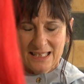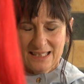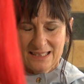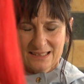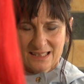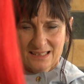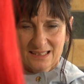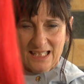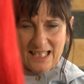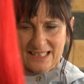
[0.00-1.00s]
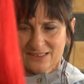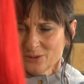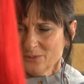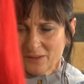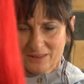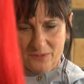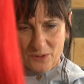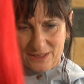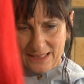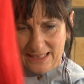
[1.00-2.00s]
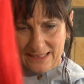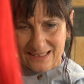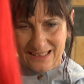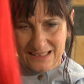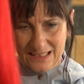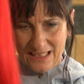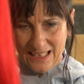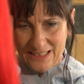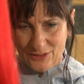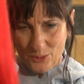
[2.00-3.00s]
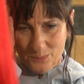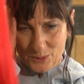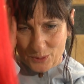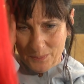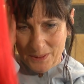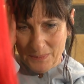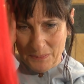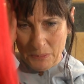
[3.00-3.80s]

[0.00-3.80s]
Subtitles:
It's all very fuzzy. It's jumbled up in my